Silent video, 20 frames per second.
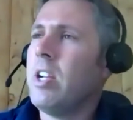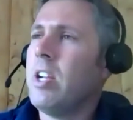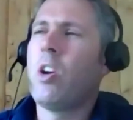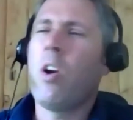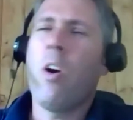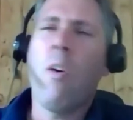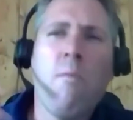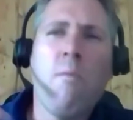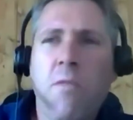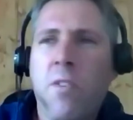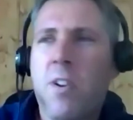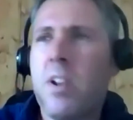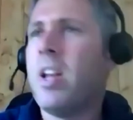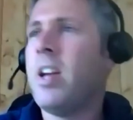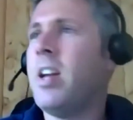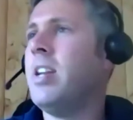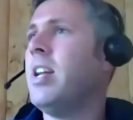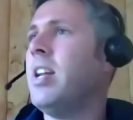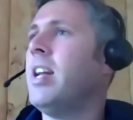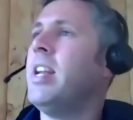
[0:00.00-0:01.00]

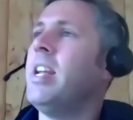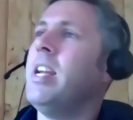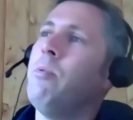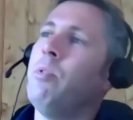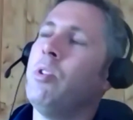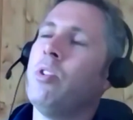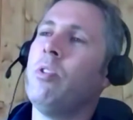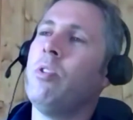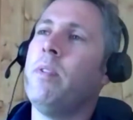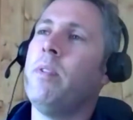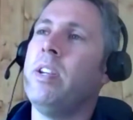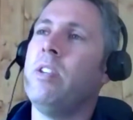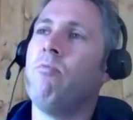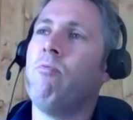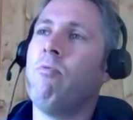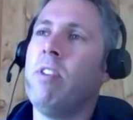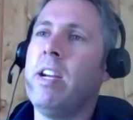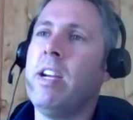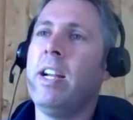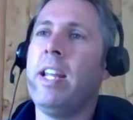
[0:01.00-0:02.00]
confident, and he was always
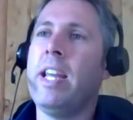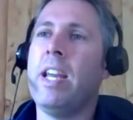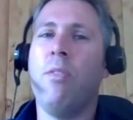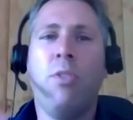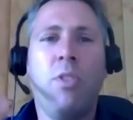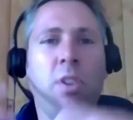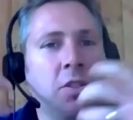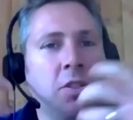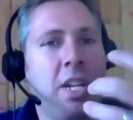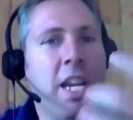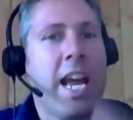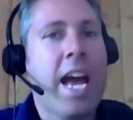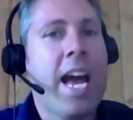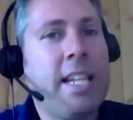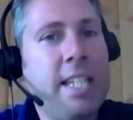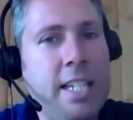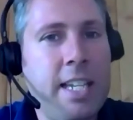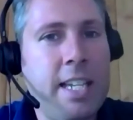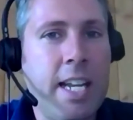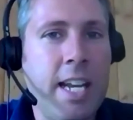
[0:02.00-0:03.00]
really
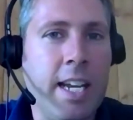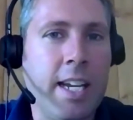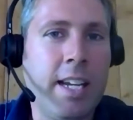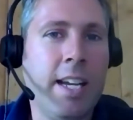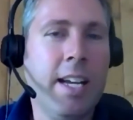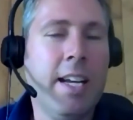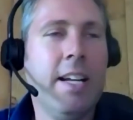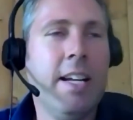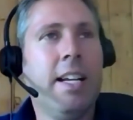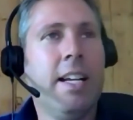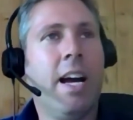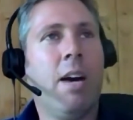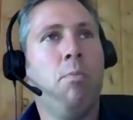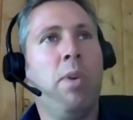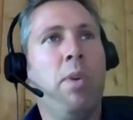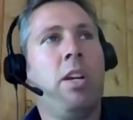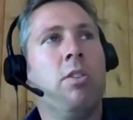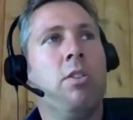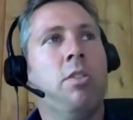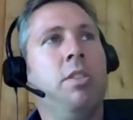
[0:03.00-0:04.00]
enthusiastic, and
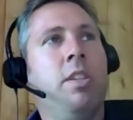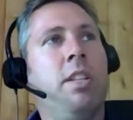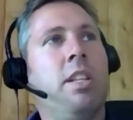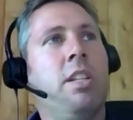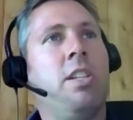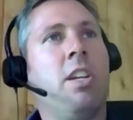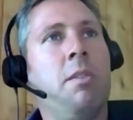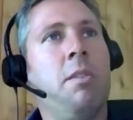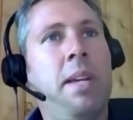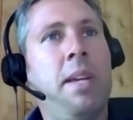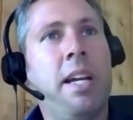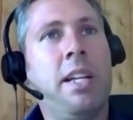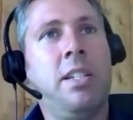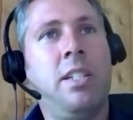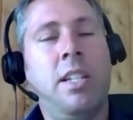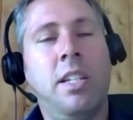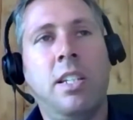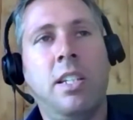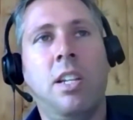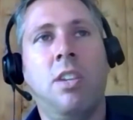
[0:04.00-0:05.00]
we called it the Toby
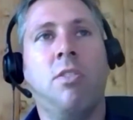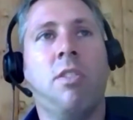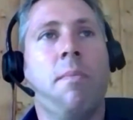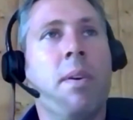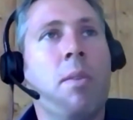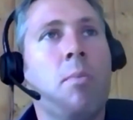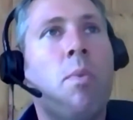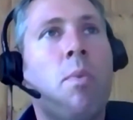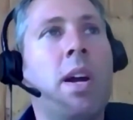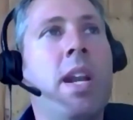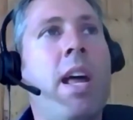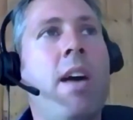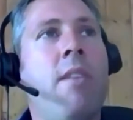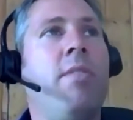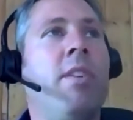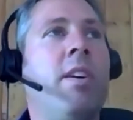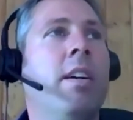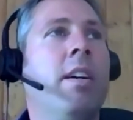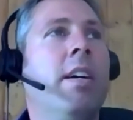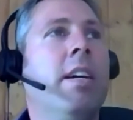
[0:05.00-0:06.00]
Anstis syndrome. And
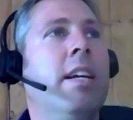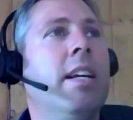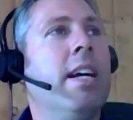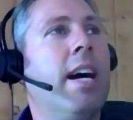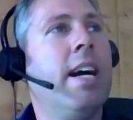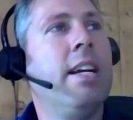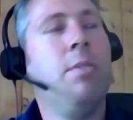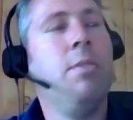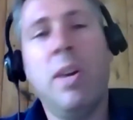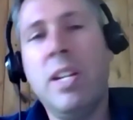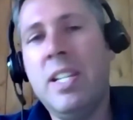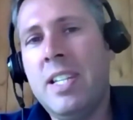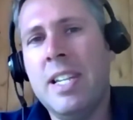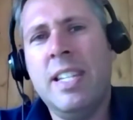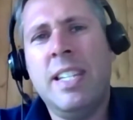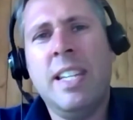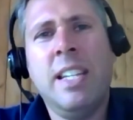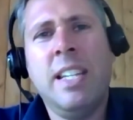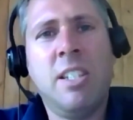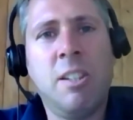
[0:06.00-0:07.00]
whenever I went
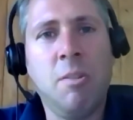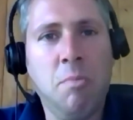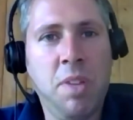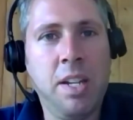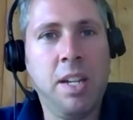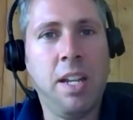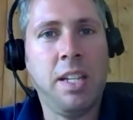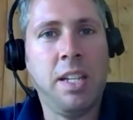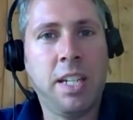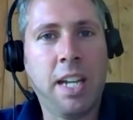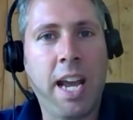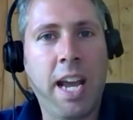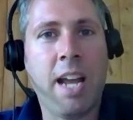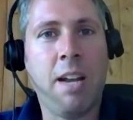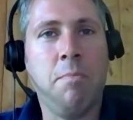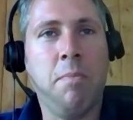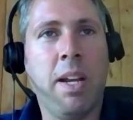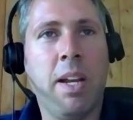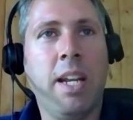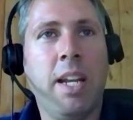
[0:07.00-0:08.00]
and did something that
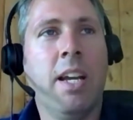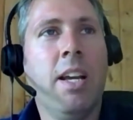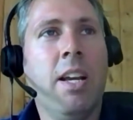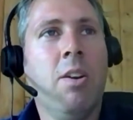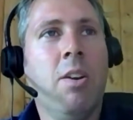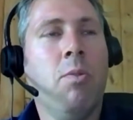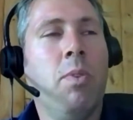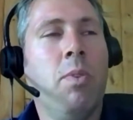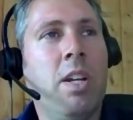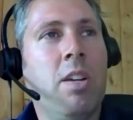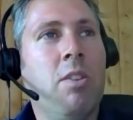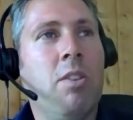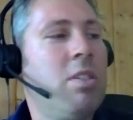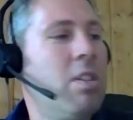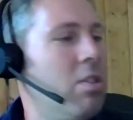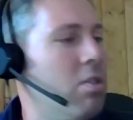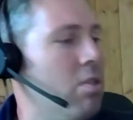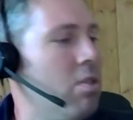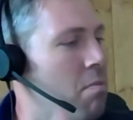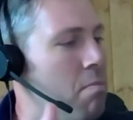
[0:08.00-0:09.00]
scared me, we used
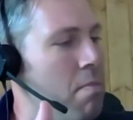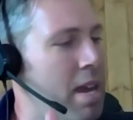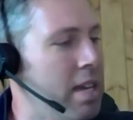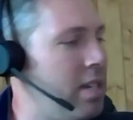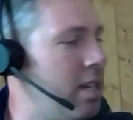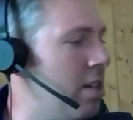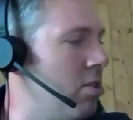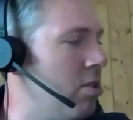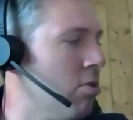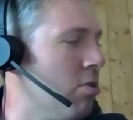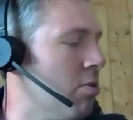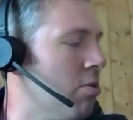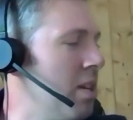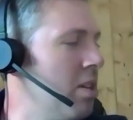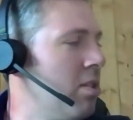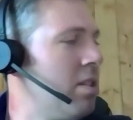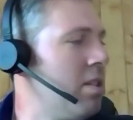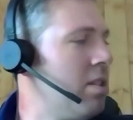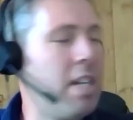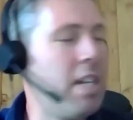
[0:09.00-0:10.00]
to sort of message, or we
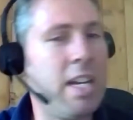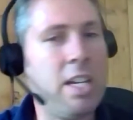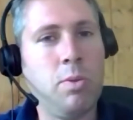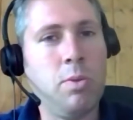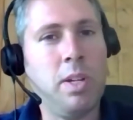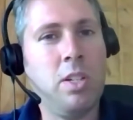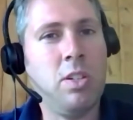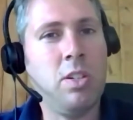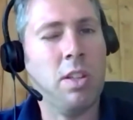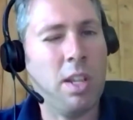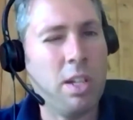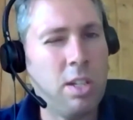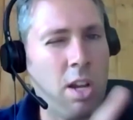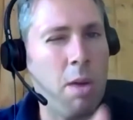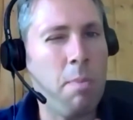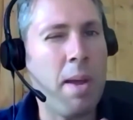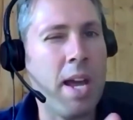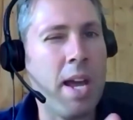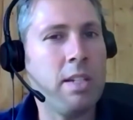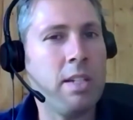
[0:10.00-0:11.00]
used to say to each other,
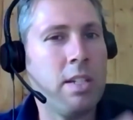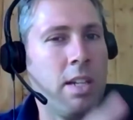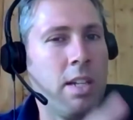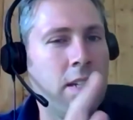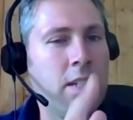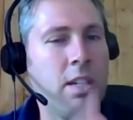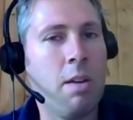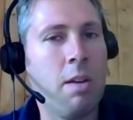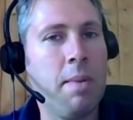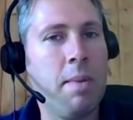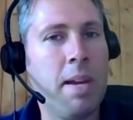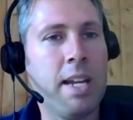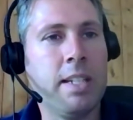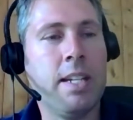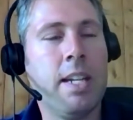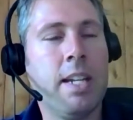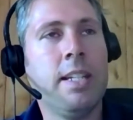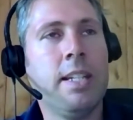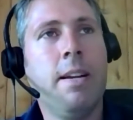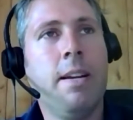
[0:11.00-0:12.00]
Toby Anstis.
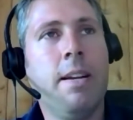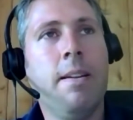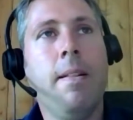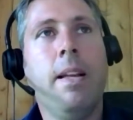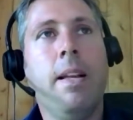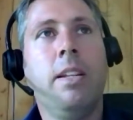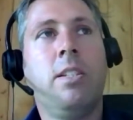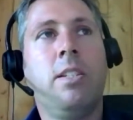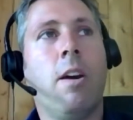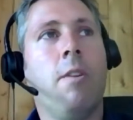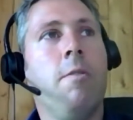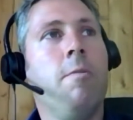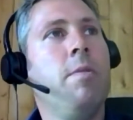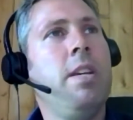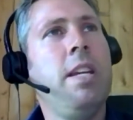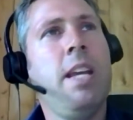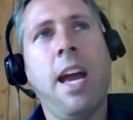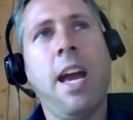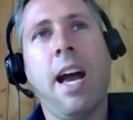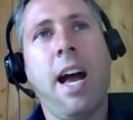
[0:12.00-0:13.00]
So
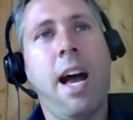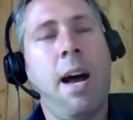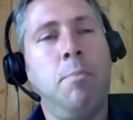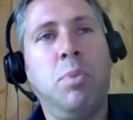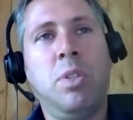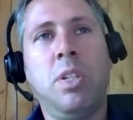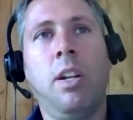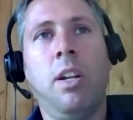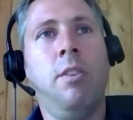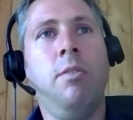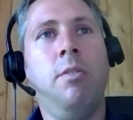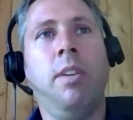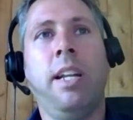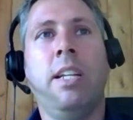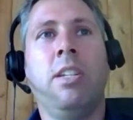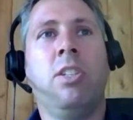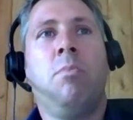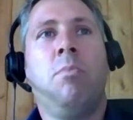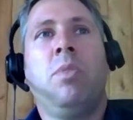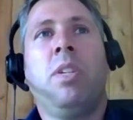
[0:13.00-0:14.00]
yeah, absolutely.
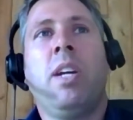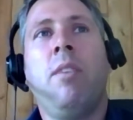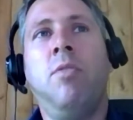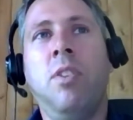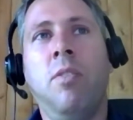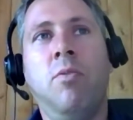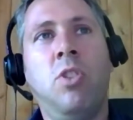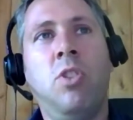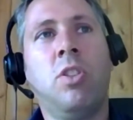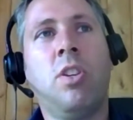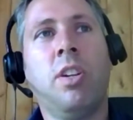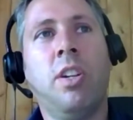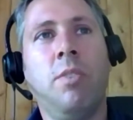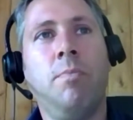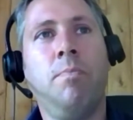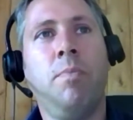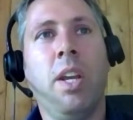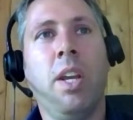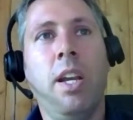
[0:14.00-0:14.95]
And sometimes you've just got to